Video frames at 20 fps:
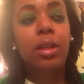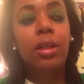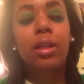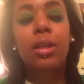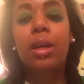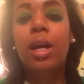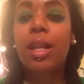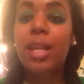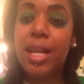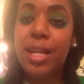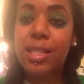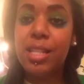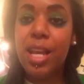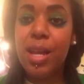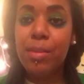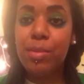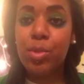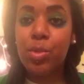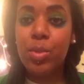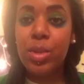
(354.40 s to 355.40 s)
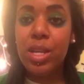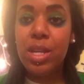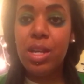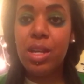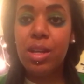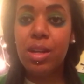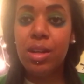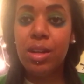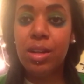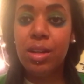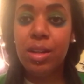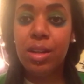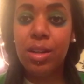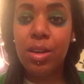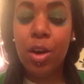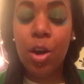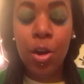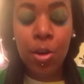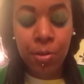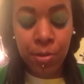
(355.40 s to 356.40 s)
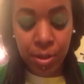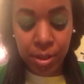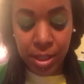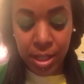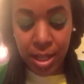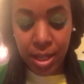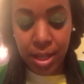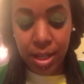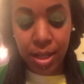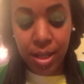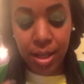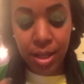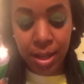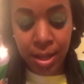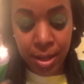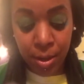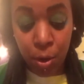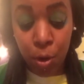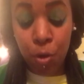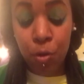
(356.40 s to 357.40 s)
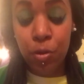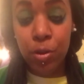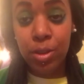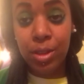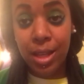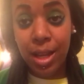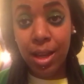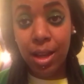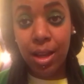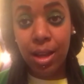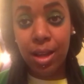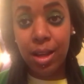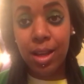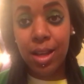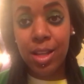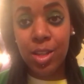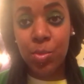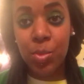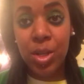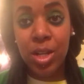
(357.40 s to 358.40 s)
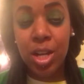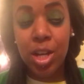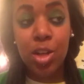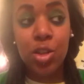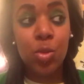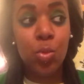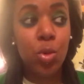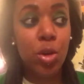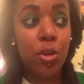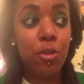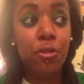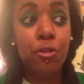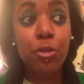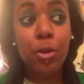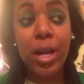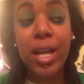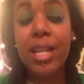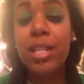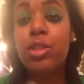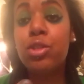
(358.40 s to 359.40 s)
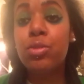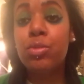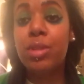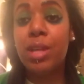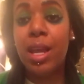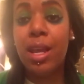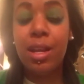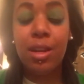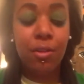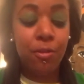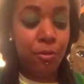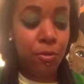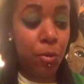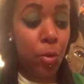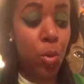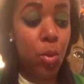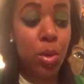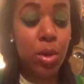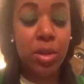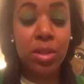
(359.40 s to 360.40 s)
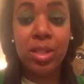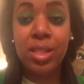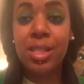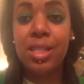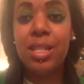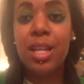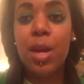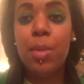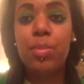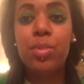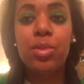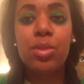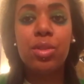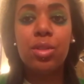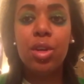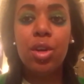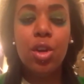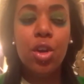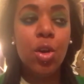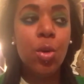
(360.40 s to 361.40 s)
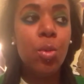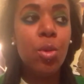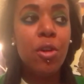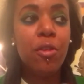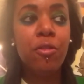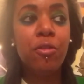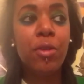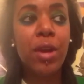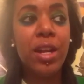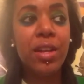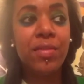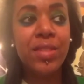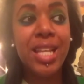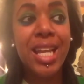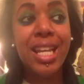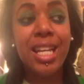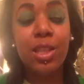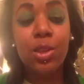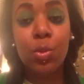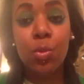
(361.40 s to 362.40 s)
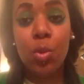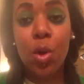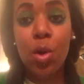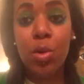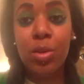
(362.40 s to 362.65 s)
a lot of times we overthink, and overthinking is because we're afraid to take forward steps. We're afraid of taking the wrong